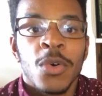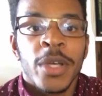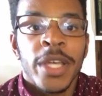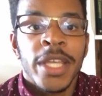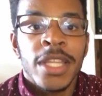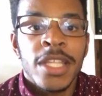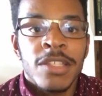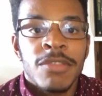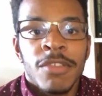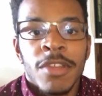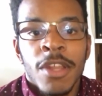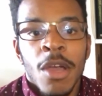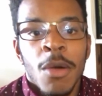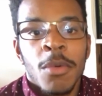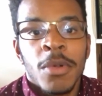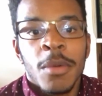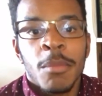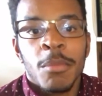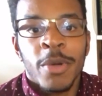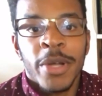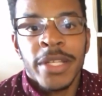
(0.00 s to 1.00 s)
in this video, I want
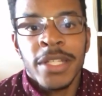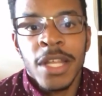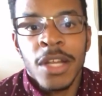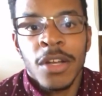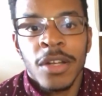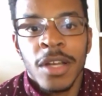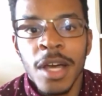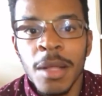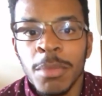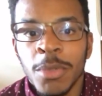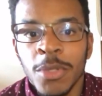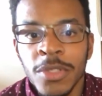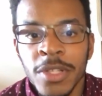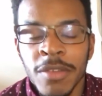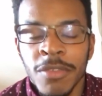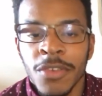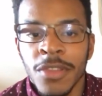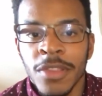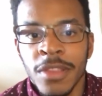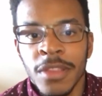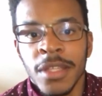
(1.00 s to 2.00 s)
to break down a couple of
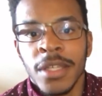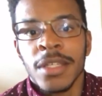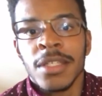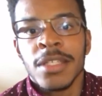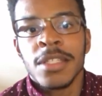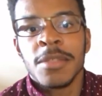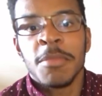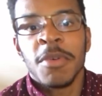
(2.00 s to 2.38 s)
different things.